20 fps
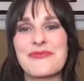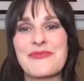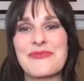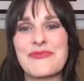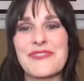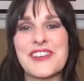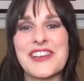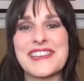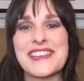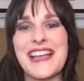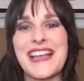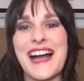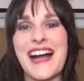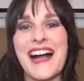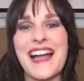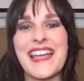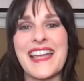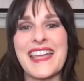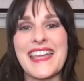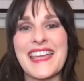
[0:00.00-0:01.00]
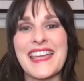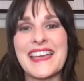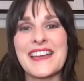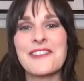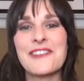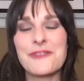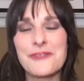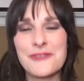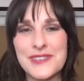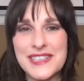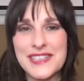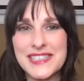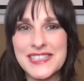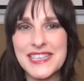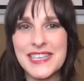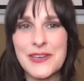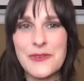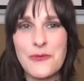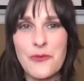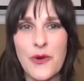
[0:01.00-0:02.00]
But it
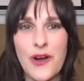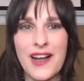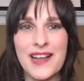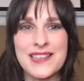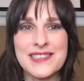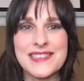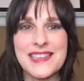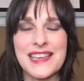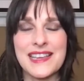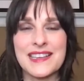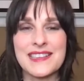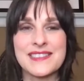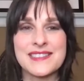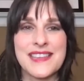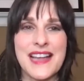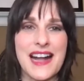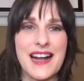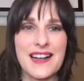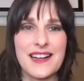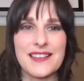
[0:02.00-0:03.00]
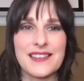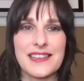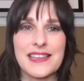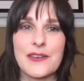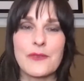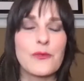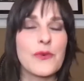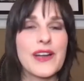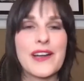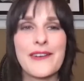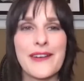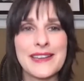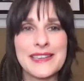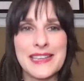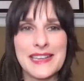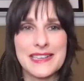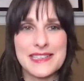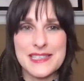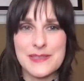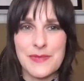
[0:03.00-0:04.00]
really was exactly where I
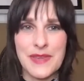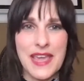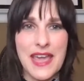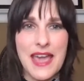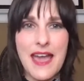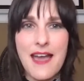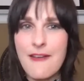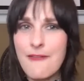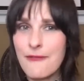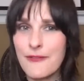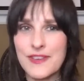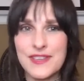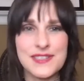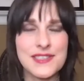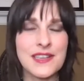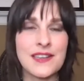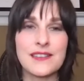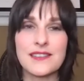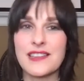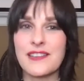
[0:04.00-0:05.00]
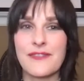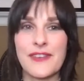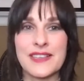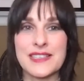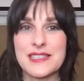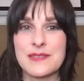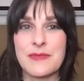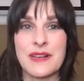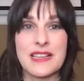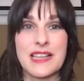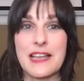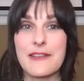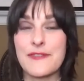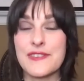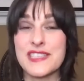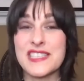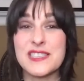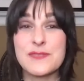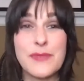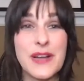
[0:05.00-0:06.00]
needed to be every single event in my life,
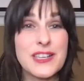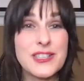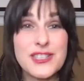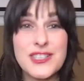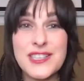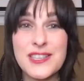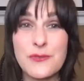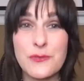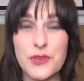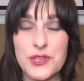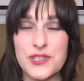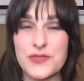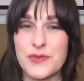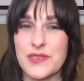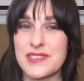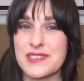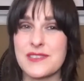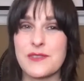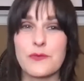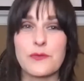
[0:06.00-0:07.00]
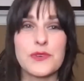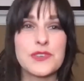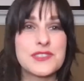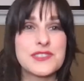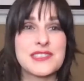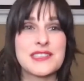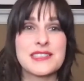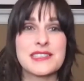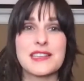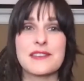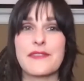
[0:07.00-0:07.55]
especially the worst ones, the worst things that